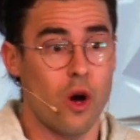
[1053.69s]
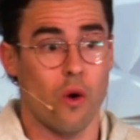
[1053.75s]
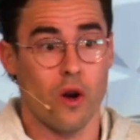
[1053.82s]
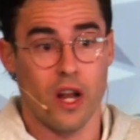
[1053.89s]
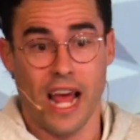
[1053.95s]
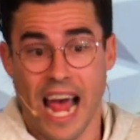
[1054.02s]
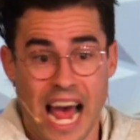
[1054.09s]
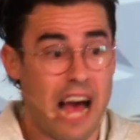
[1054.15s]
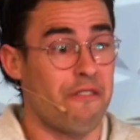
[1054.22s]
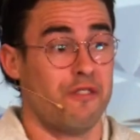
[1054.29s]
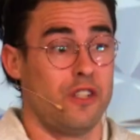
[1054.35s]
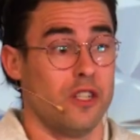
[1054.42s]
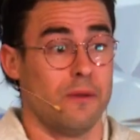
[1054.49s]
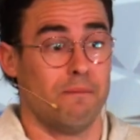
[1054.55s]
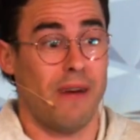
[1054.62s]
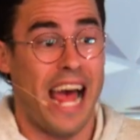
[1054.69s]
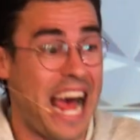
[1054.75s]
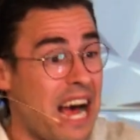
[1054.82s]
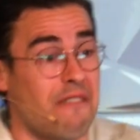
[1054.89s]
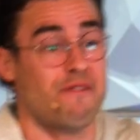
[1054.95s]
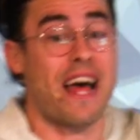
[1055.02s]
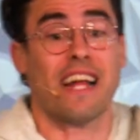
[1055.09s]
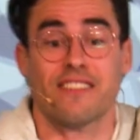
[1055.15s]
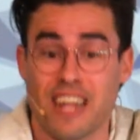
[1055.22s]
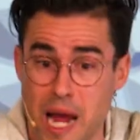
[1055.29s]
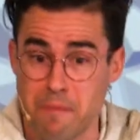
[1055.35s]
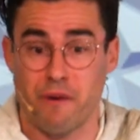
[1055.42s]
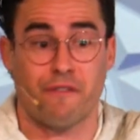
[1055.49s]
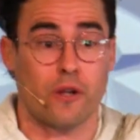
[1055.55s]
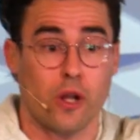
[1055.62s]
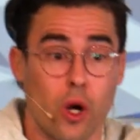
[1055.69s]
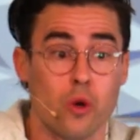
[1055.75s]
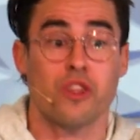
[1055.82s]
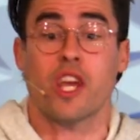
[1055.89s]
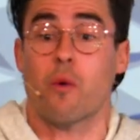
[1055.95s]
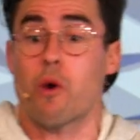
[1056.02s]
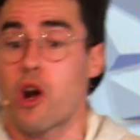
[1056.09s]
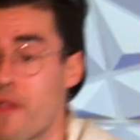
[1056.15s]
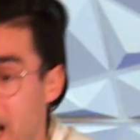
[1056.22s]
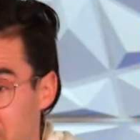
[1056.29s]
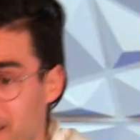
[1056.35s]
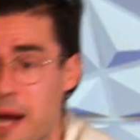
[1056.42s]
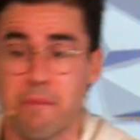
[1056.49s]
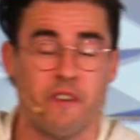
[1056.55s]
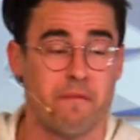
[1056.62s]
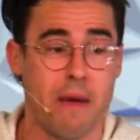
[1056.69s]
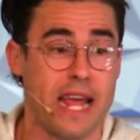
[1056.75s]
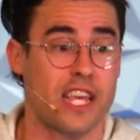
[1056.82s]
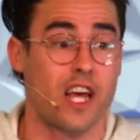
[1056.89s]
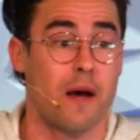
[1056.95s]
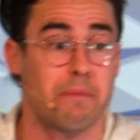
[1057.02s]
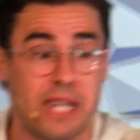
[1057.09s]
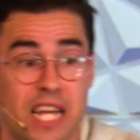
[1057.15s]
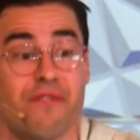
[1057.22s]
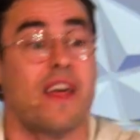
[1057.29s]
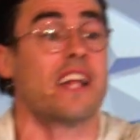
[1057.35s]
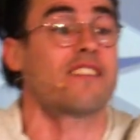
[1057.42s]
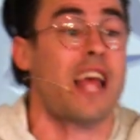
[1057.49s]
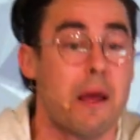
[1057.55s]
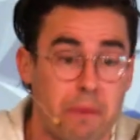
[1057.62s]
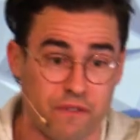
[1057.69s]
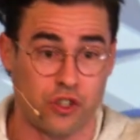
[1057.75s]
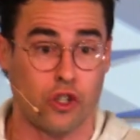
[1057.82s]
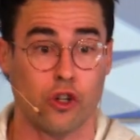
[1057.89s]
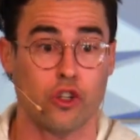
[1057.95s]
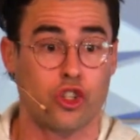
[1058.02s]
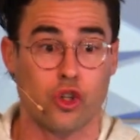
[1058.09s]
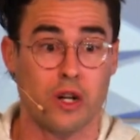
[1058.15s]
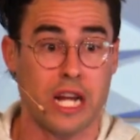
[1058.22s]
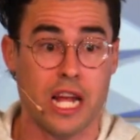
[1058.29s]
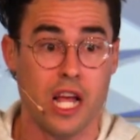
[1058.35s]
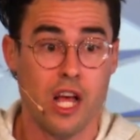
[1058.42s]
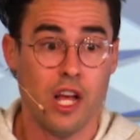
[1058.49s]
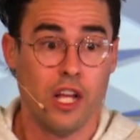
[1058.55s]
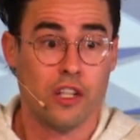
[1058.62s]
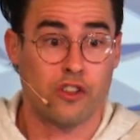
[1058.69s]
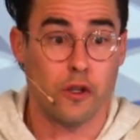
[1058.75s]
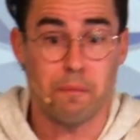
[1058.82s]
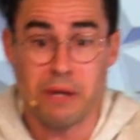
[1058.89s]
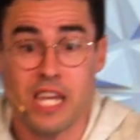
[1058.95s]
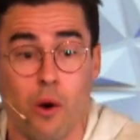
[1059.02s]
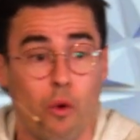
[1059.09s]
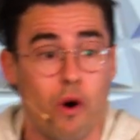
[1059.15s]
don't have to have that type of clothing, wear that type of makeup, get that type of surgery to be a